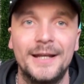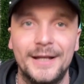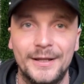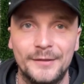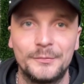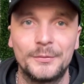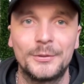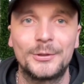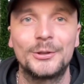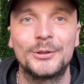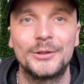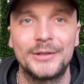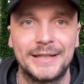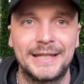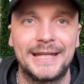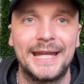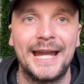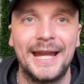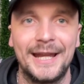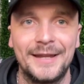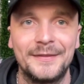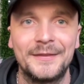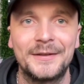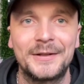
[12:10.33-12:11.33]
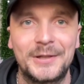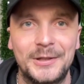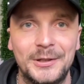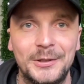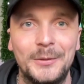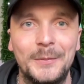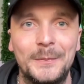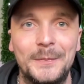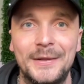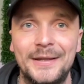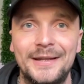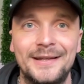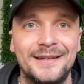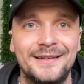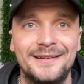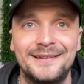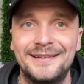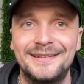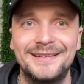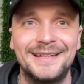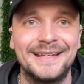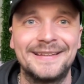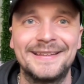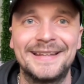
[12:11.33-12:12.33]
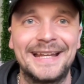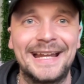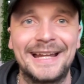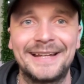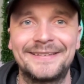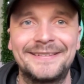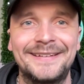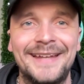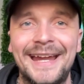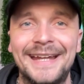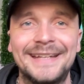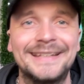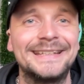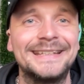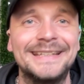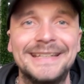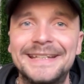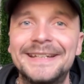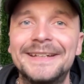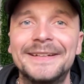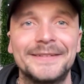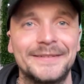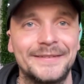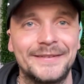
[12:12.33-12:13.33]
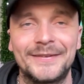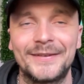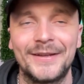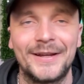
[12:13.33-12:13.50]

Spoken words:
as we're going to get at the club in the next 10 years.